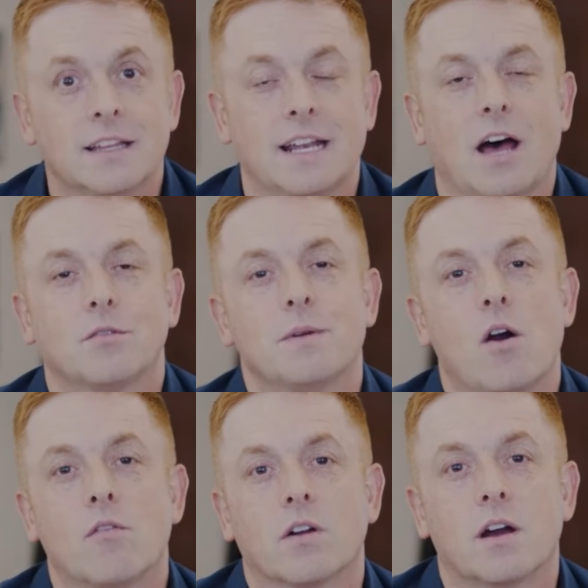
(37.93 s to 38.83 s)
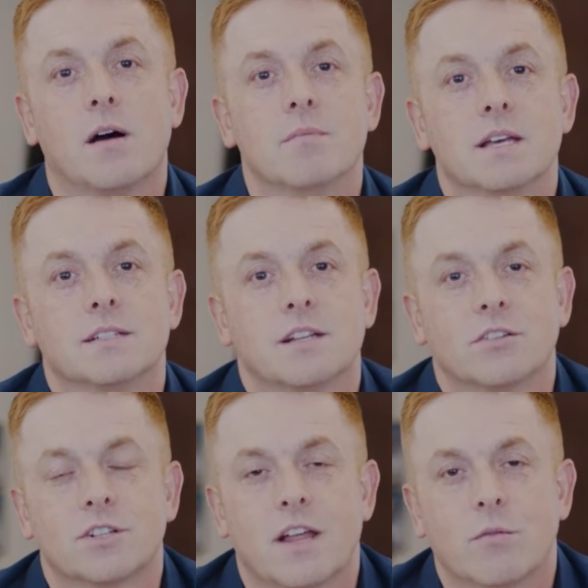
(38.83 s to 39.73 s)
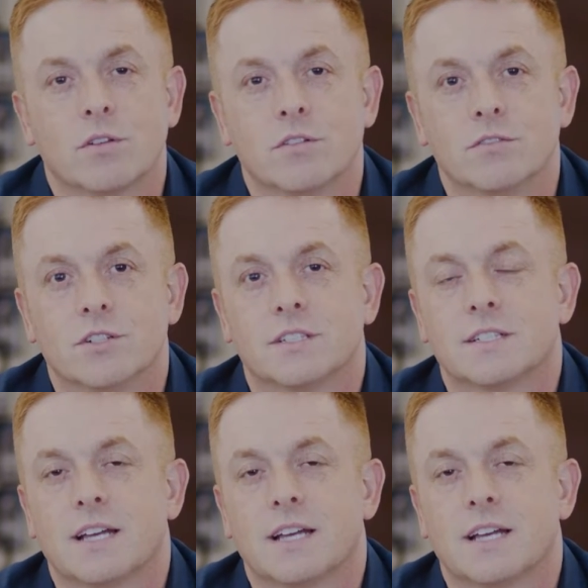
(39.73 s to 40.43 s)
that helped me overcome this, and I'll share that with you in just a